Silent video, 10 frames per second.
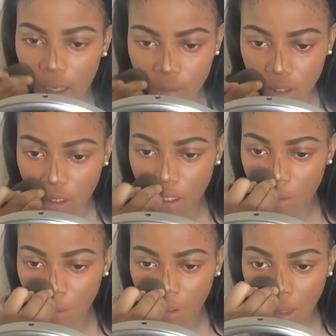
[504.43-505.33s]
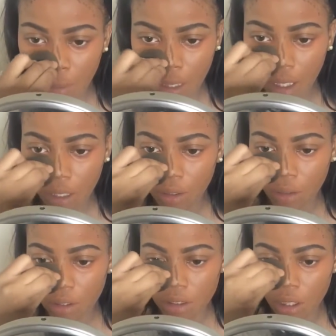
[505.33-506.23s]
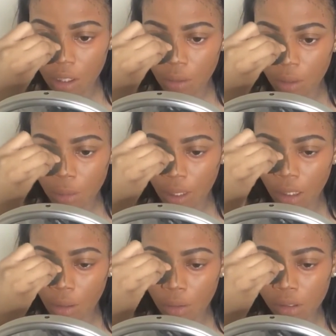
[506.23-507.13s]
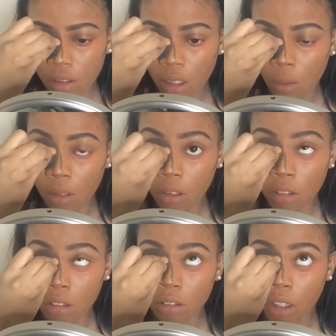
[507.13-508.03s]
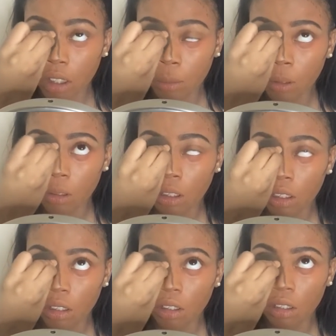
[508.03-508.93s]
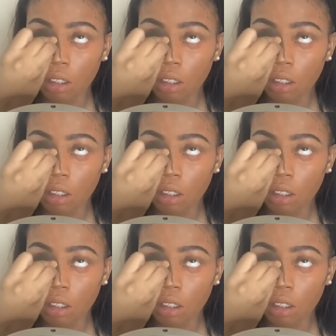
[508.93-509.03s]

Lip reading: and I'm just going to blend out my contour starting with my nose, because I don't want that to dry up like that.